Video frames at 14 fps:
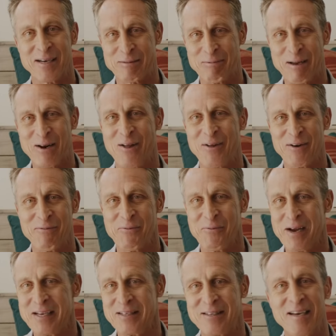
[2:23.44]
to explain all the different
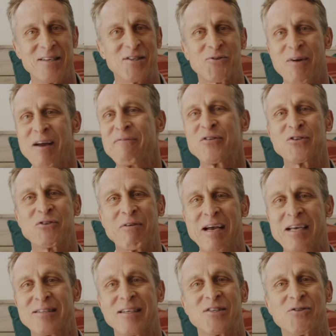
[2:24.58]
ways. And it's great for
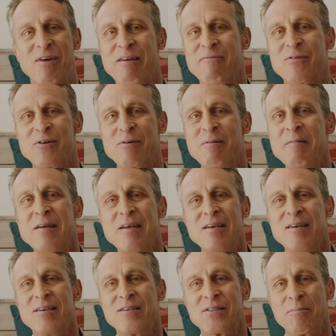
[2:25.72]
stress. It's great for
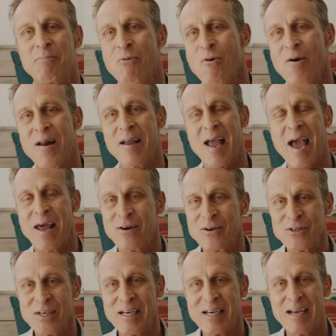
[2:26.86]
supporting
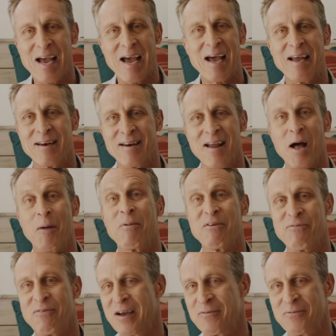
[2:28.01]
energy and helping
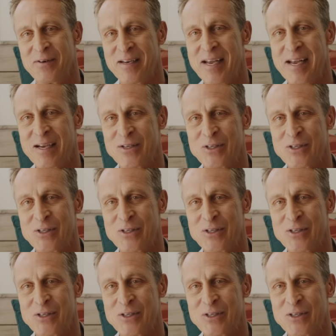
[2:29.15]
fight fatigue.